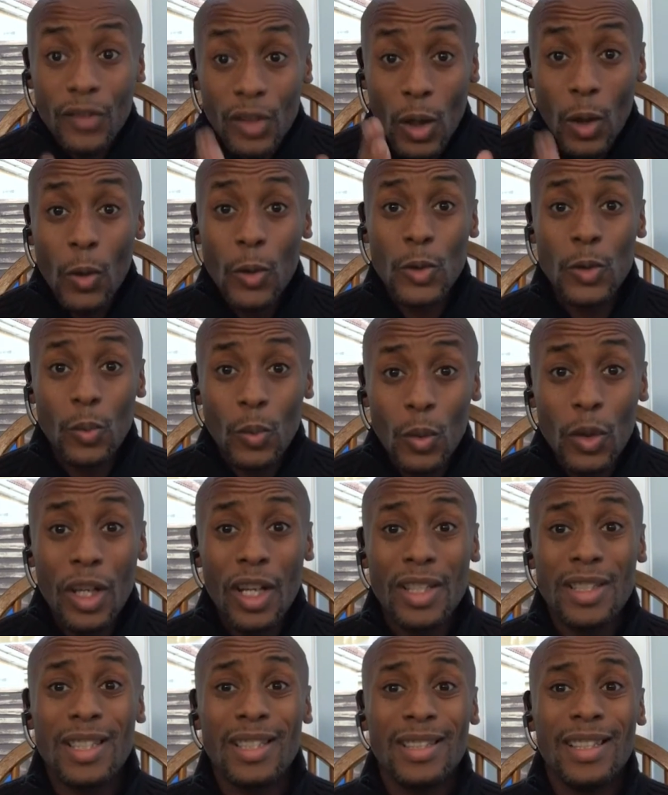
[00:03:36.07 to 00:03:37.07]
those
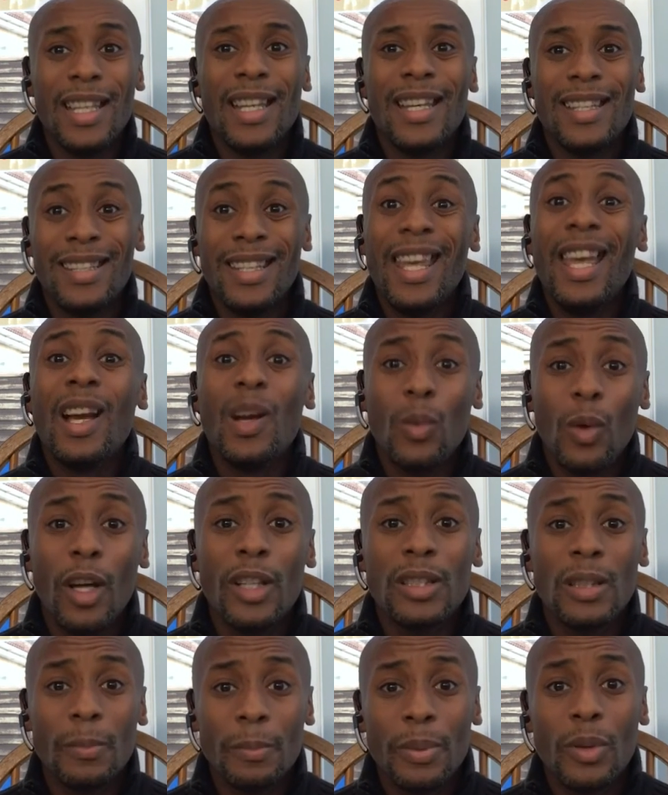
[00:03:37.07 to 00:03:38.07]
words in there and they're
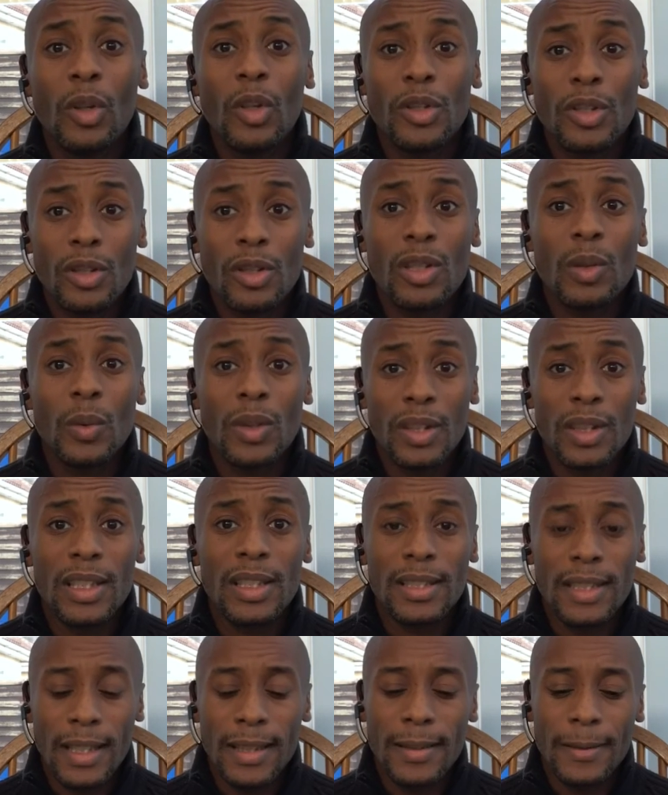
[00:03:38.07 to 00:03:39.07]
quite important to
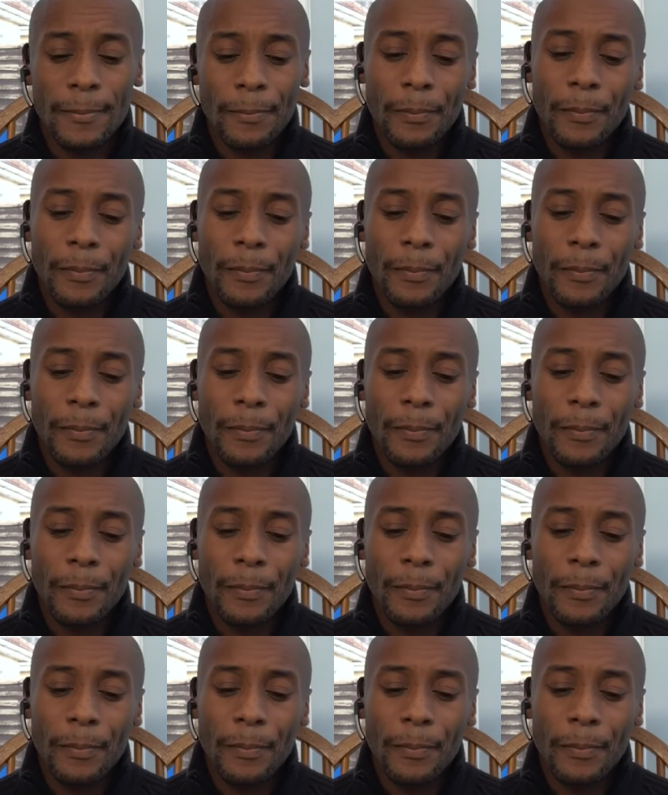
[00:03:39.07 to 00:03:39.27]
understand.